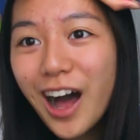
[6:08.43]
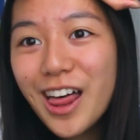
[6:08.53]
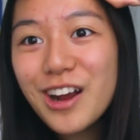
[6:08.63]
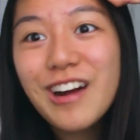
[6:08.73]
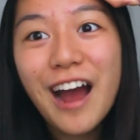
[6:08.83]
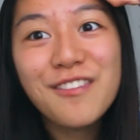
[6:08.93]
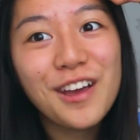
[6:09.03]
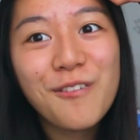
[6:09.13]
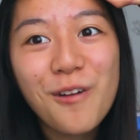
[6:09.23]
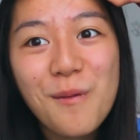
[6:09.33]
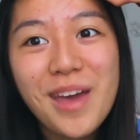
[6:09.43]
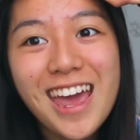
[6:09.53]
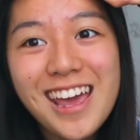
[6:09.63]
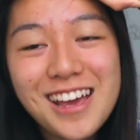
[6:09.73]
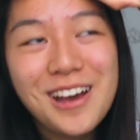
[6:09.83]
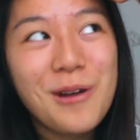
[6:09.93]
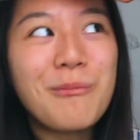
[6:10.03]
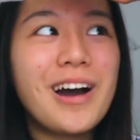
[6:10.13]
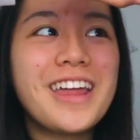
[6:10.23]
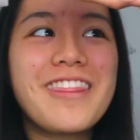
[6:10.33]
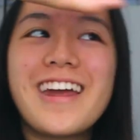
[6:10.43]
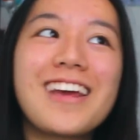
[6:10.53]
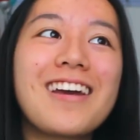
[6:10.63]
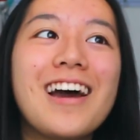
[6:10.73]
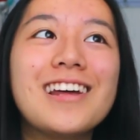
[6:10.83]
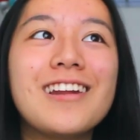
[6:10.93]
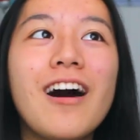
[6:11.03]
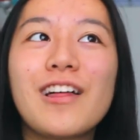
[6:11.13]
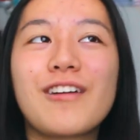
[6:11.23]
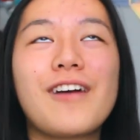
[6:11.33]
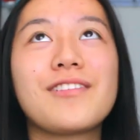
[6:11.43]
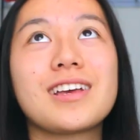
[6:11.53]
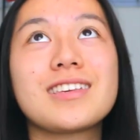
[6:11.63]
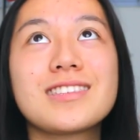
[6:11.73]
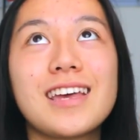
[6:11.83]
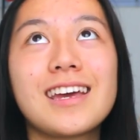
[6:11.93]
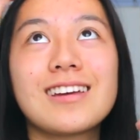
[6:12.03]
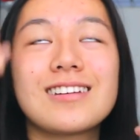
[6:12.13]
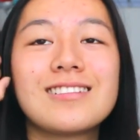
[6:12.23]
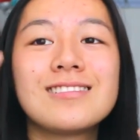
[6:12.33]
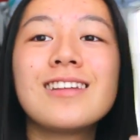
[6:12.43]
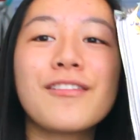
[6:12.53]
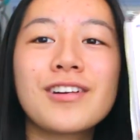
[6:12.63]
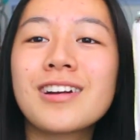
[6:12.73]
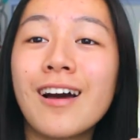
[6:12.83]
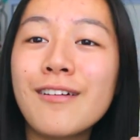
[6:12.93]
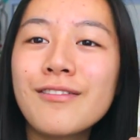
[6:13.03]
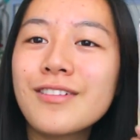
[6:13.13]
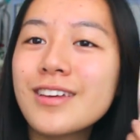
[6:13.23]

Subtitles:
holographic for me. But then again, holographic is like never enough.